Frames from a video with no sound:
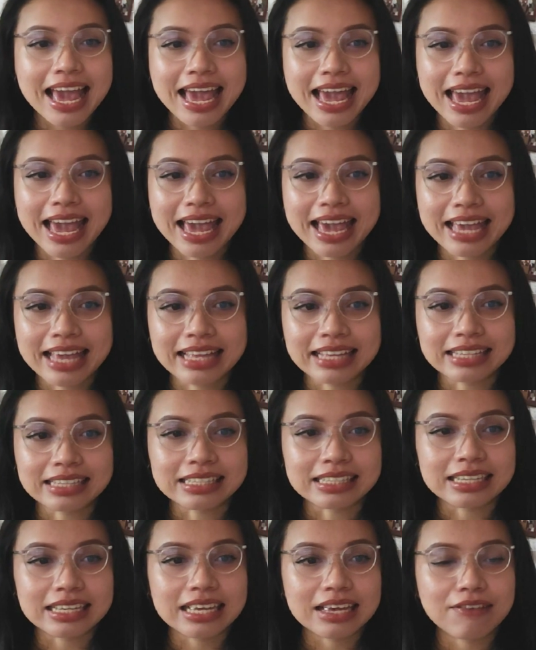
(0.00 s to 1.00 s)

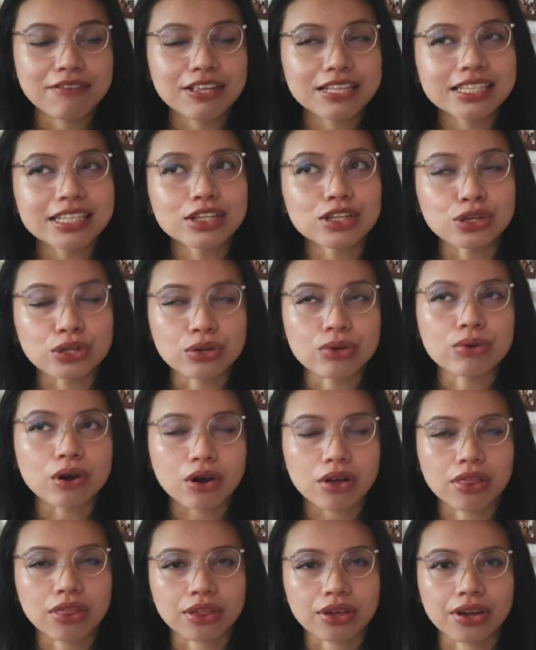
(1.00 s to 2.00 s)
And if it's a new
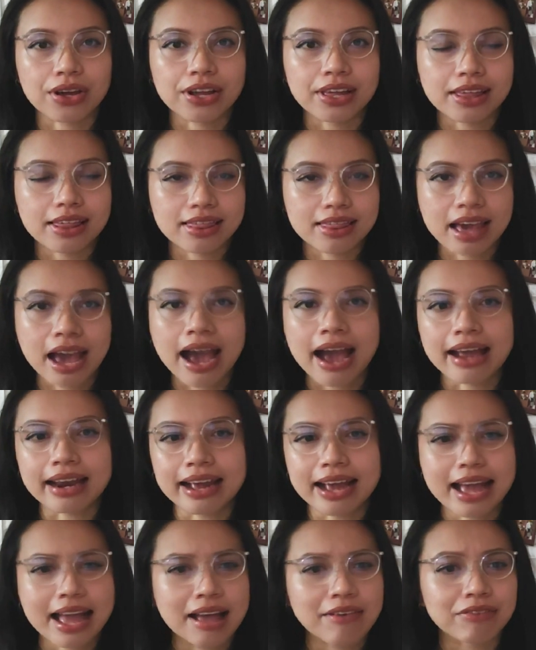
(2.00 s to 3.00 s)
author that
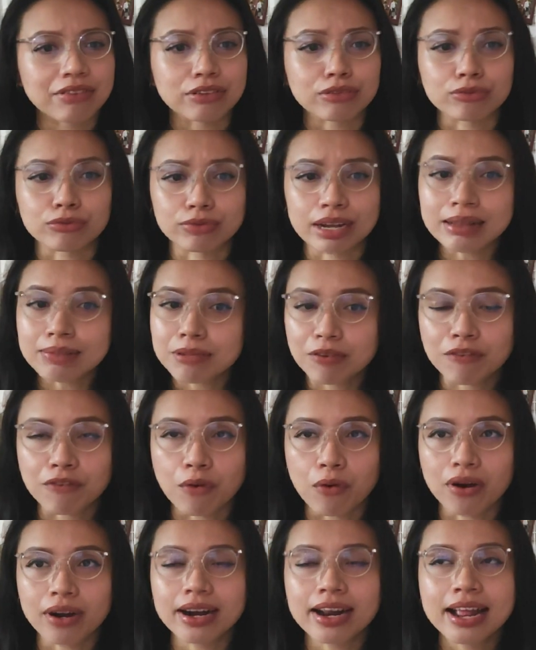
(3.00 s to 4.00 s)
I haven't read
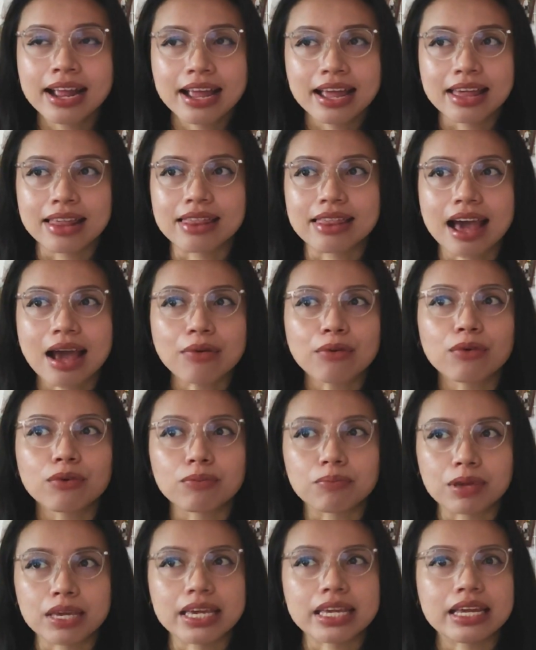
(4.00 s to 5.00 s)
before, that
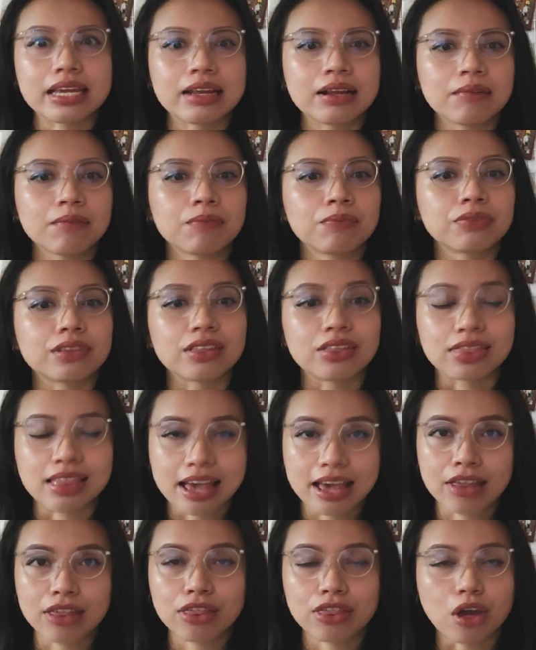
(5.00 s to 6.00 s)
would be The
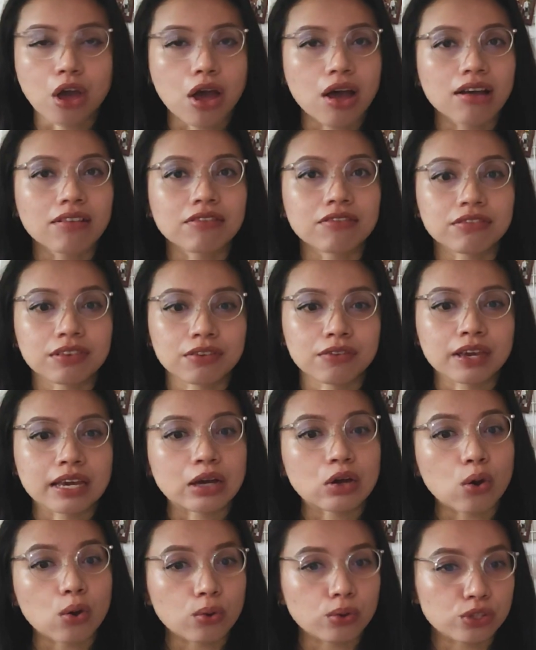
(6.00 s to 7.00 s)
Death of Vivek
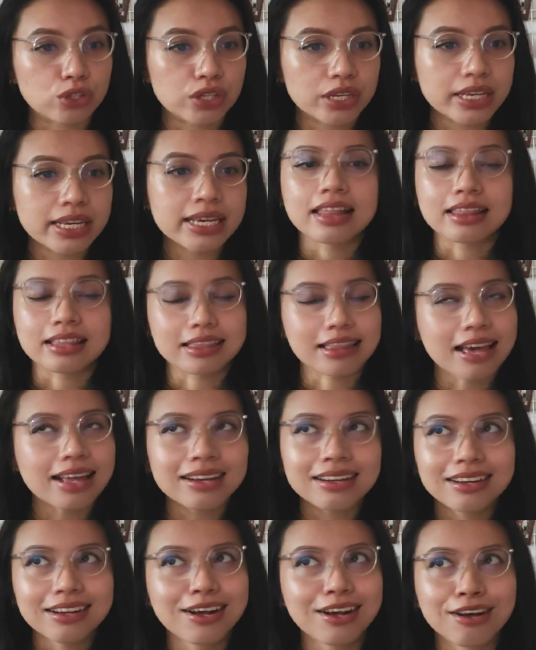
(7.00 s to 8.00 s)
Oji. The
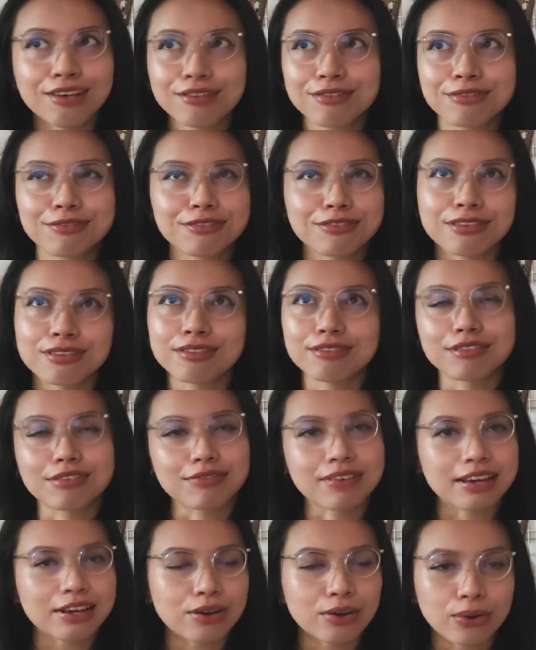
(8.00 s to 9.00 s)
Death of
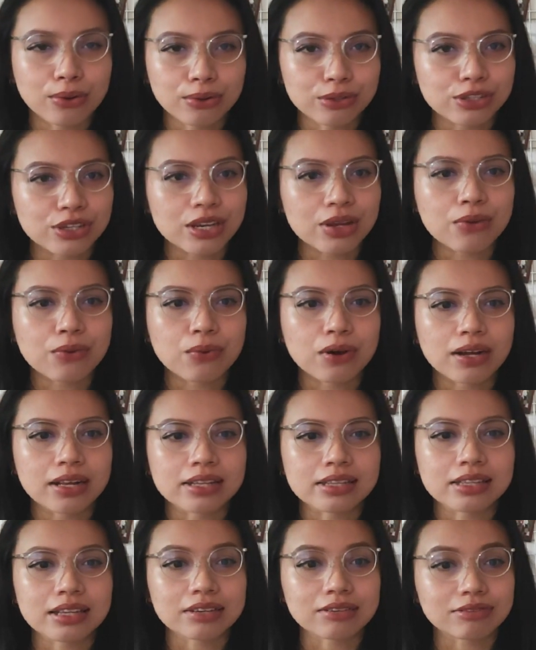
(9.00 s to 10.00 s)
Vivek Oji
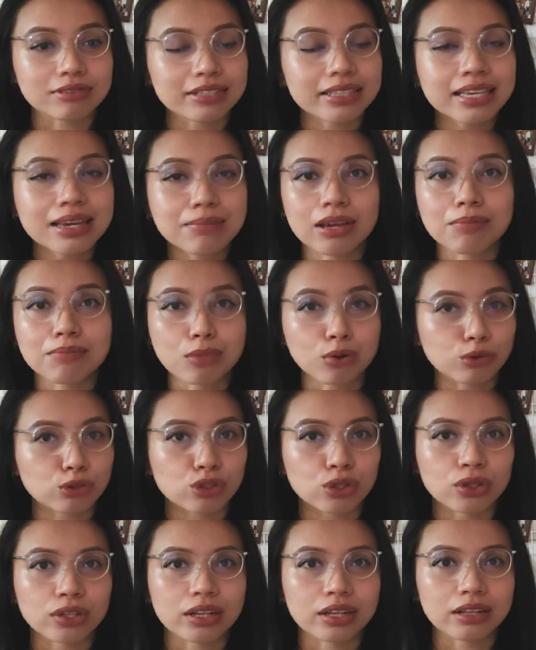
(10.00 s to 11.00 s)
was a really
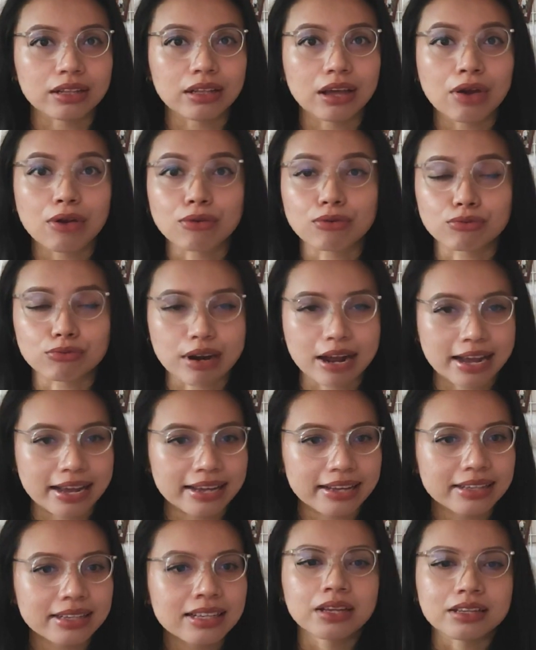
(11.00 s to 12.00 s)
emotional
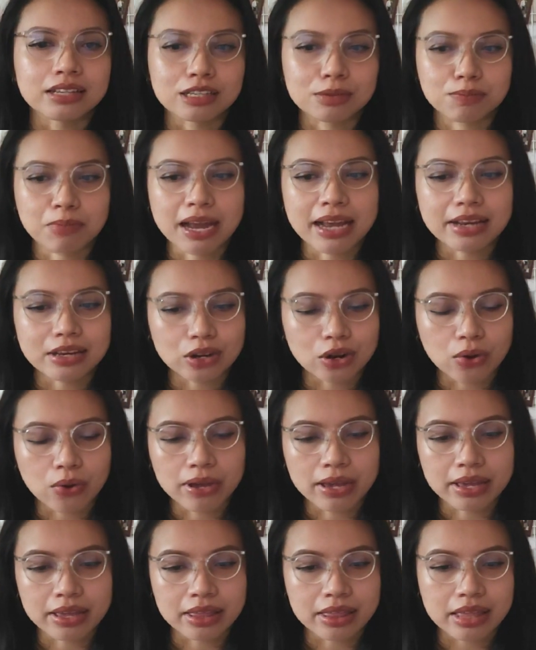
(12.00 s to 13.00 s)
ride, despite
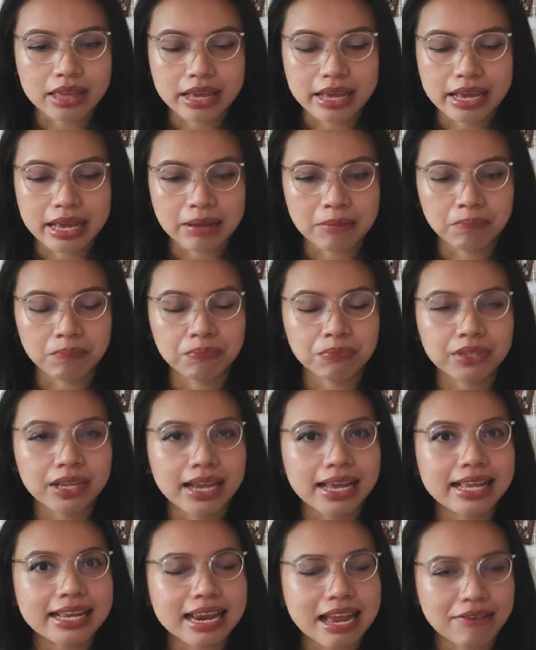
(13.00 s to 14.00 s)
knowing the
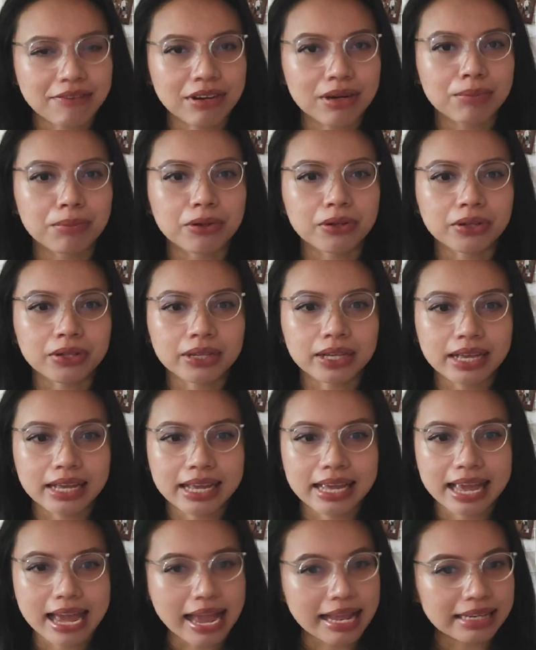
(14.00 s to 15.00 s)
inevitable
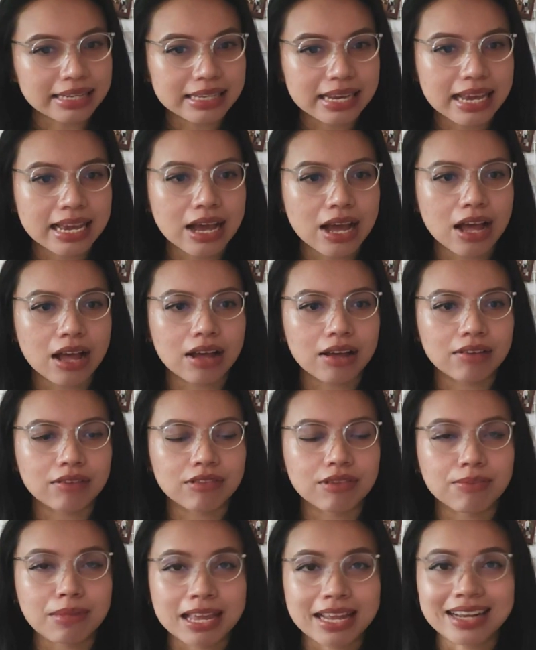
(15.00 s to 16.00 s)
ending of
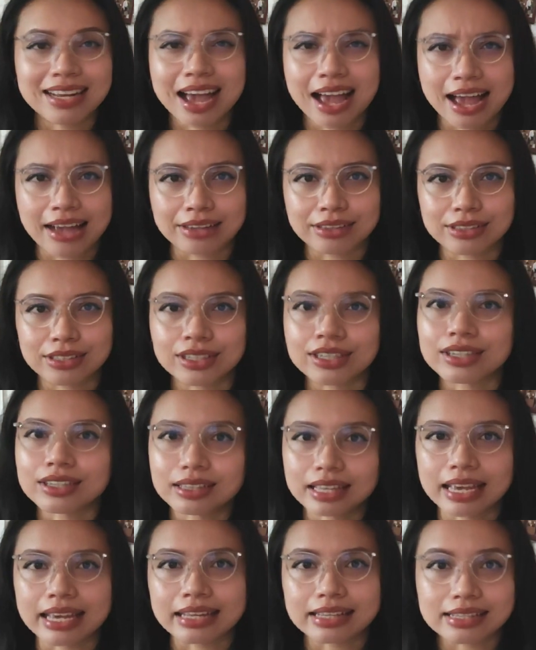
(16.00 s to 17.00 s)
the main character
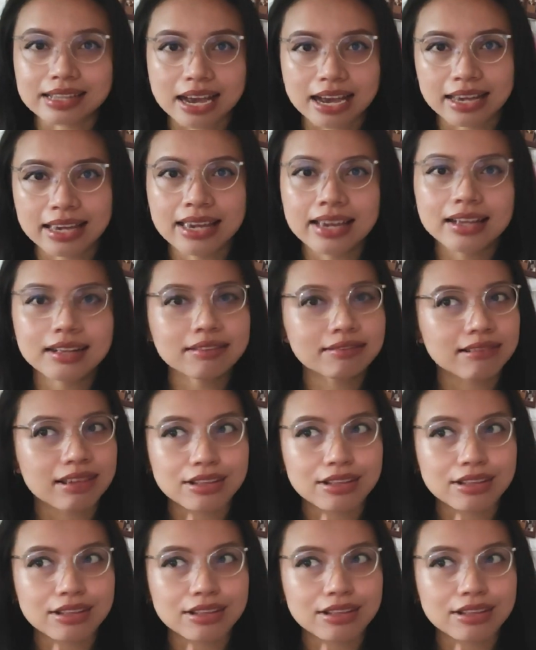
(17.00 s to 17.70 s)
dying.